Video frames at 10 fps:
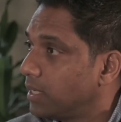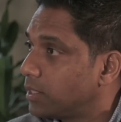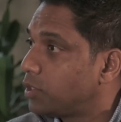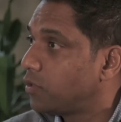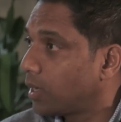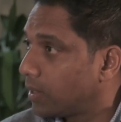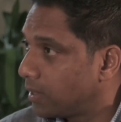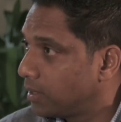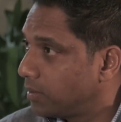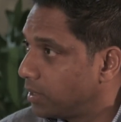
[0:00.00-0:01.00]
has
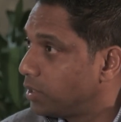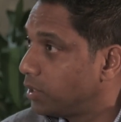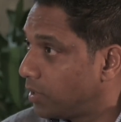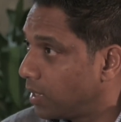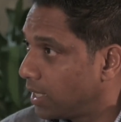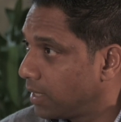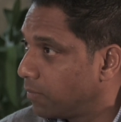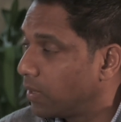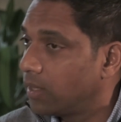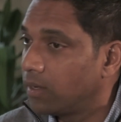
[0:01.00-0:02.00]
struggled to this journey,
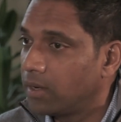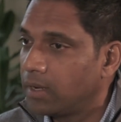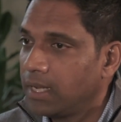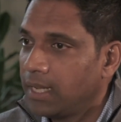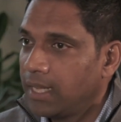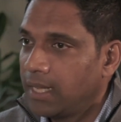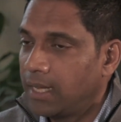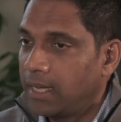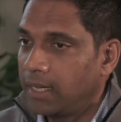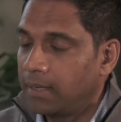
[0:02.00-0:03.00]
whether,
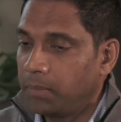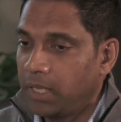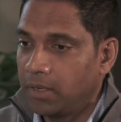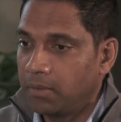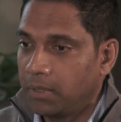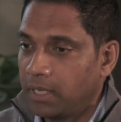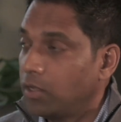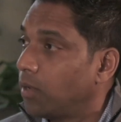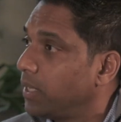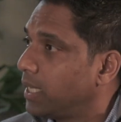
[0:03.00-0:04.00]
uh, um, you know,
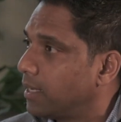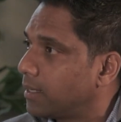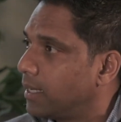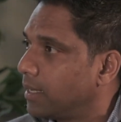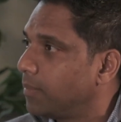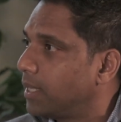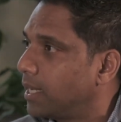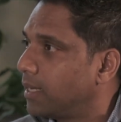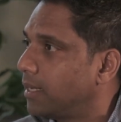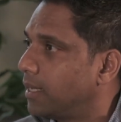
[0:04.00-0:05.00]
Adobe can claim
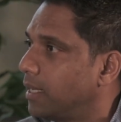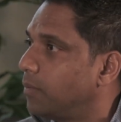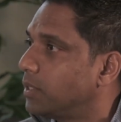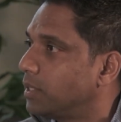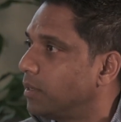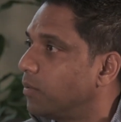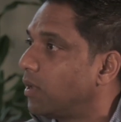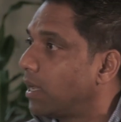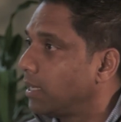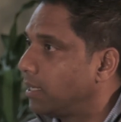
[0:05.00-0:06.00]
that uh, it was an
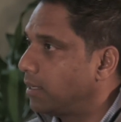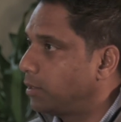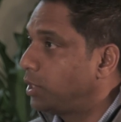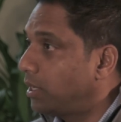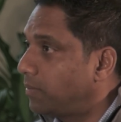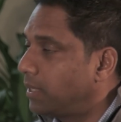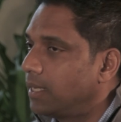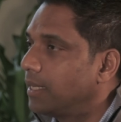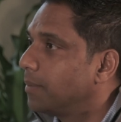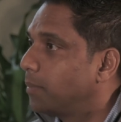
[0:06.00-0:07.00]
overnight shift, mm.